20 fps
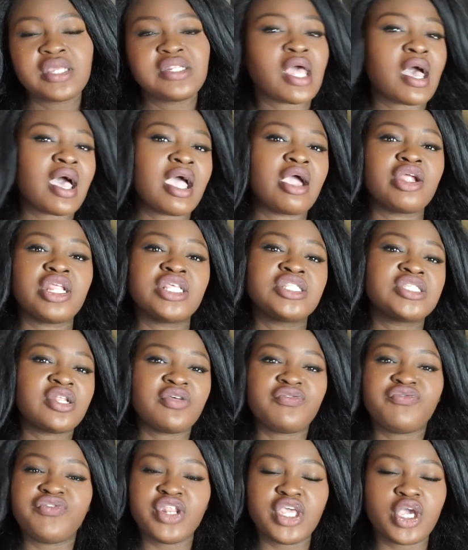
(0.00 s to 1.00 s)
Now, I already
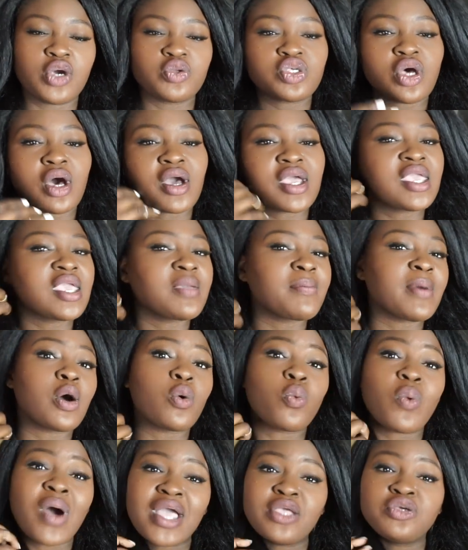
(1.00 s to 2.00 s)
did a video talking
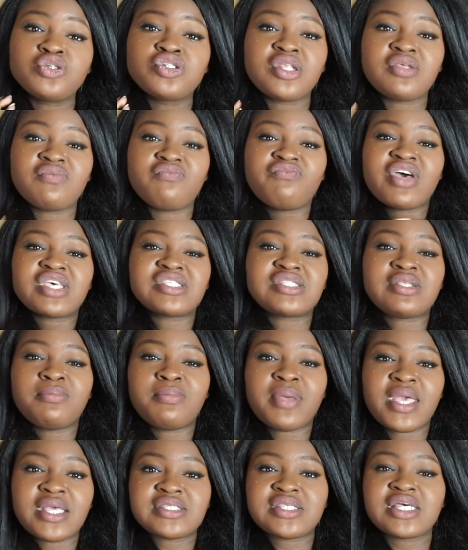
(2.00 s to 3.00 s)
about why you should invest
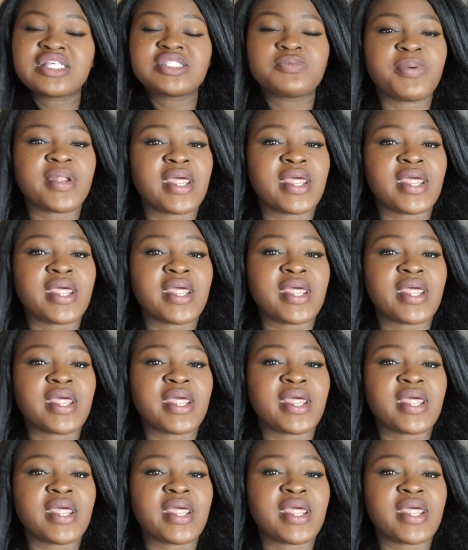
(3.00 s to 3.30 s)
in basics,